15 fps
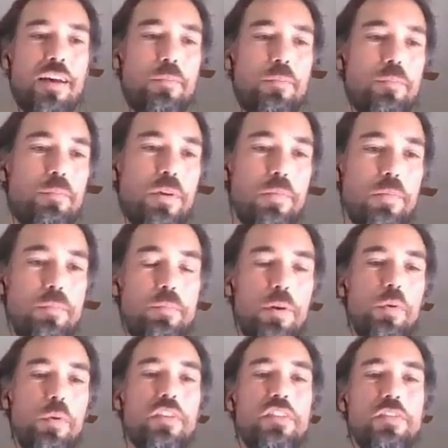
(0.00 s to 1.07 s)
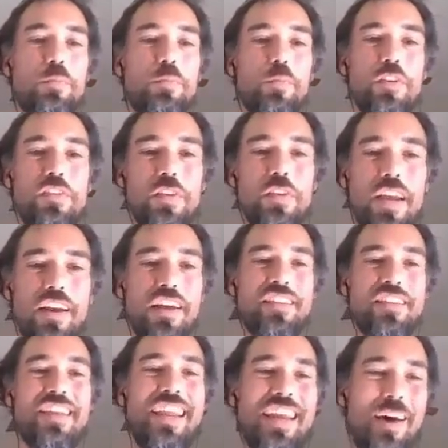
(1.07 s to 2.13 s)
Um, but but once you once you get it
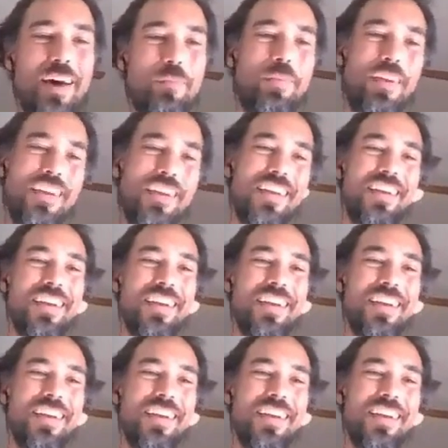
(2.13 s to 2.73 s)
all set up,